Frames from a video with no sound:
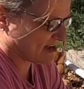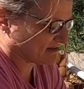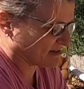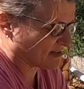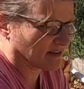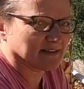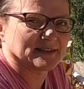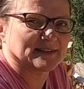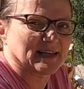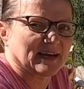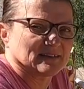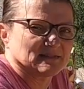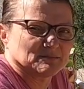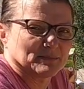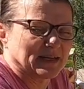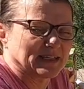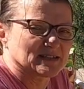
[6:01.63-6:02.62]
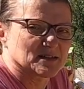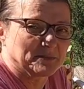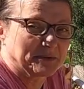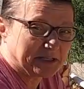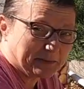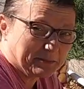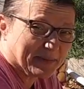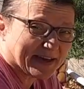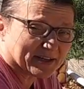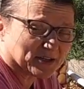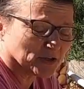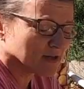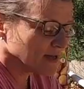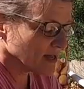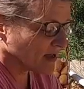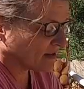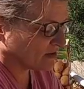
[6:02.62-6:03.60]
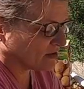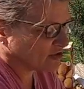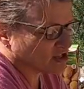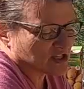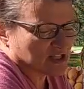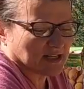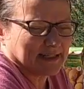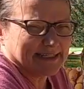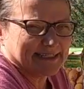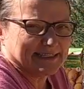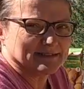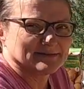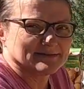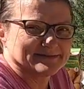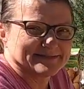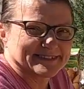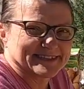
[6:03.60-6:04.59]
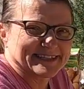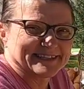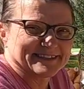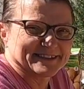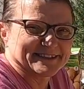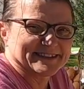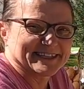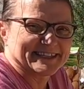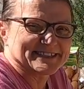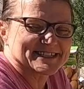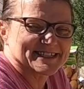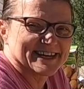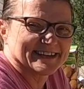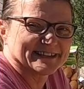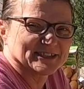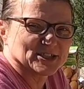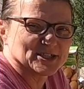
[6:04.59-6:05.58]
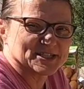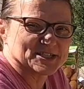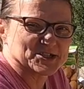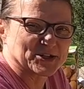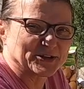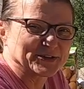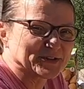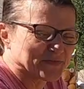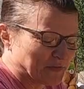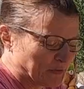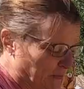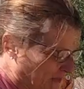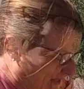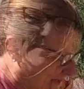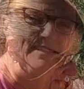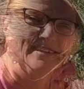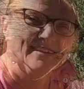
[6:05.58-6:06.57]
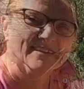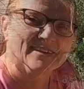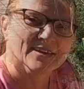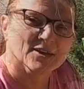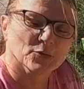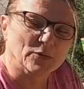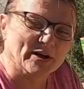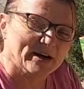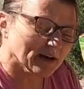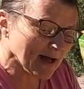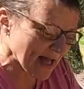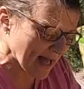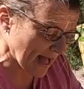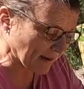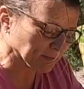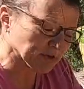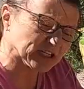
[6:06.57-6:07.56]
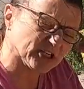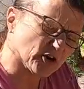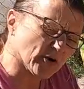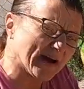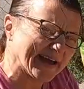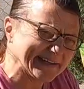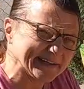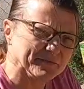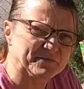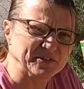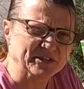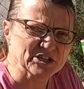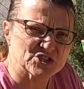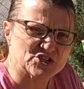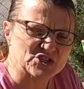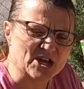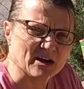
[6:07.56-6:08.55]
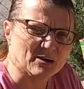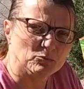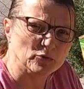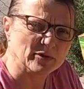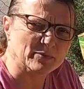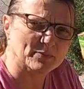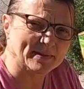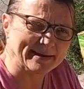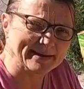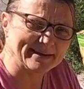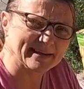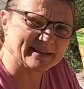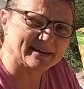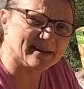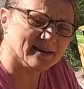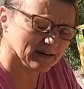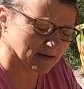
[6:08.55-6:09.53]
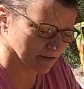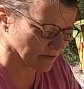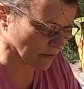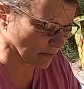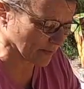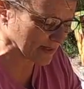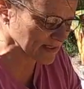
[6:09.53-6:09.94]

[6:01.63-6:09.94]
out. Not that that makes them any better. They're just clean, a little less, less dirt to fool with. Well, I'm going to go ahead and finish up with planting the